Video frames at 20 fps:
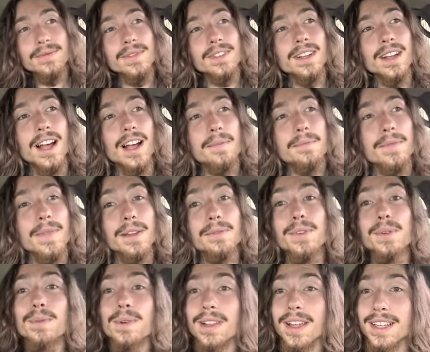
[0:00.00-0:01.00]

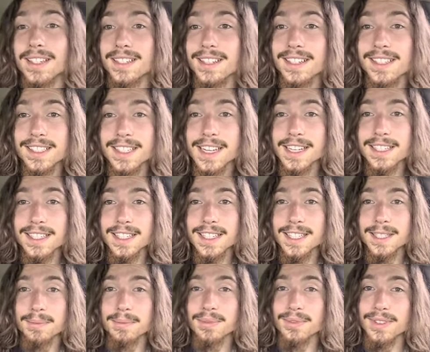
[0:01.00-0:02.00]
If you would like to discuss
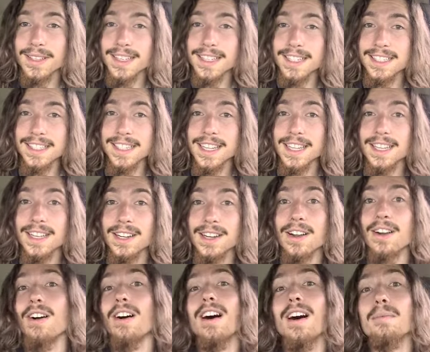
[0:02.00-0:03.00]
this, please
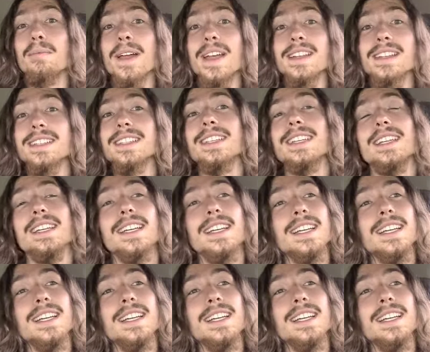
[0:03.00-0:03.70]
comment